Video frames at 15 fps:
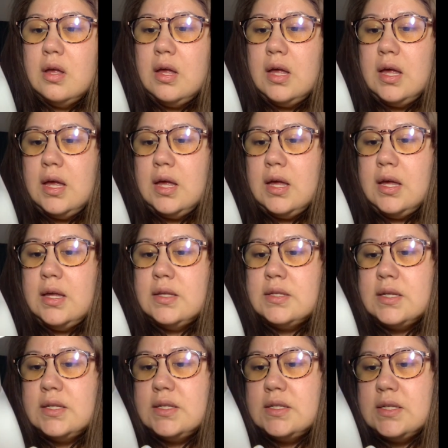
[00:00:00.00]
And
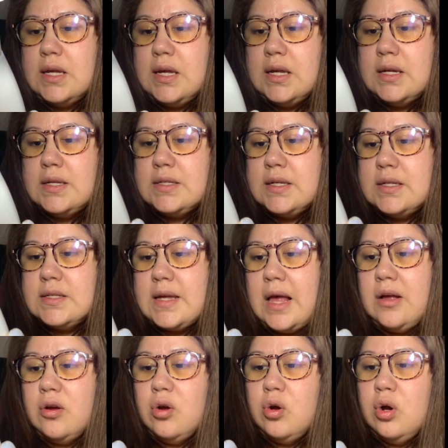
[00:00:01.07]
it says it's
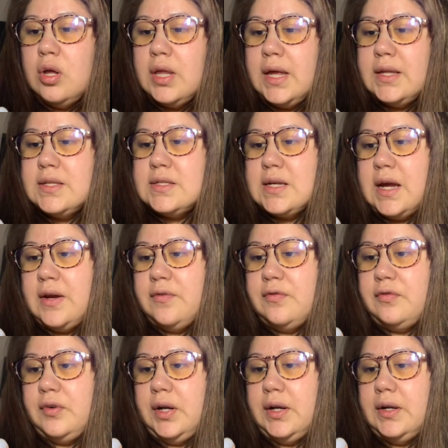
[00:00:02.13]
alcohol and dye
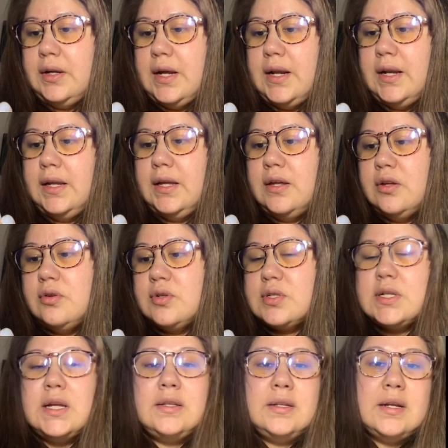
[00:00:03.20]
free, and it kills
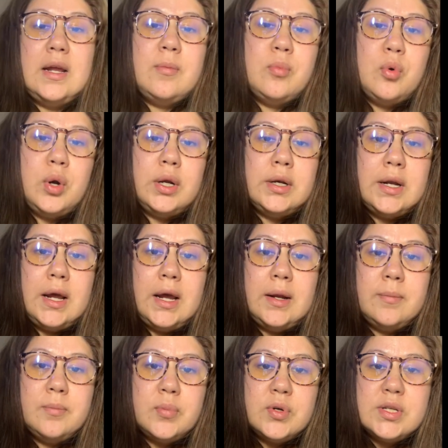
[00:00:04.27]

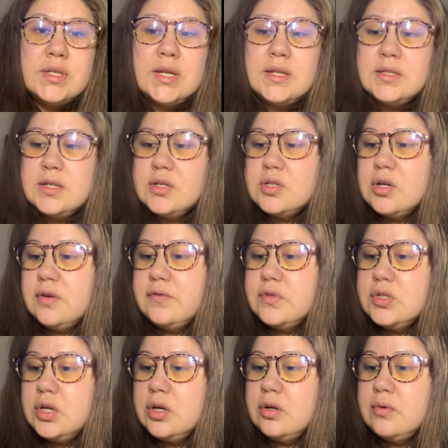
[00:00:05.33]
99.9% of
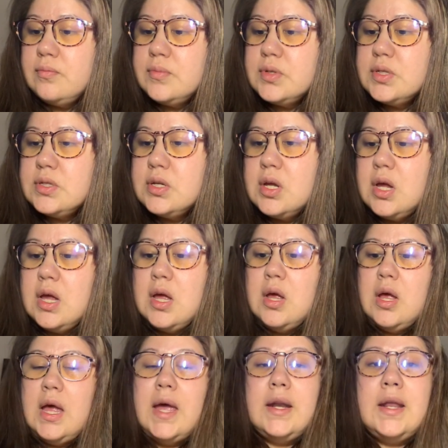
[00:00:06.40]
germs,
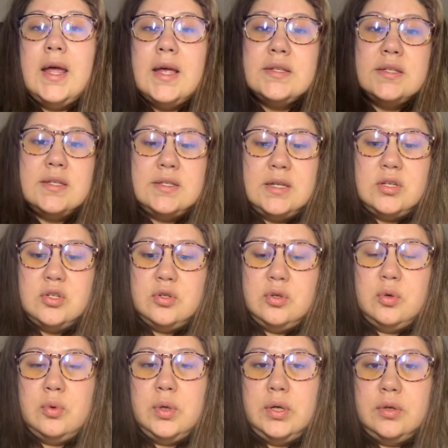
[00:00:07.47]
and it has essential
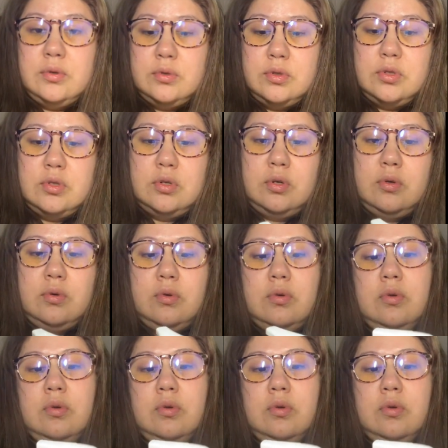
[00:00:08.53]
oils. So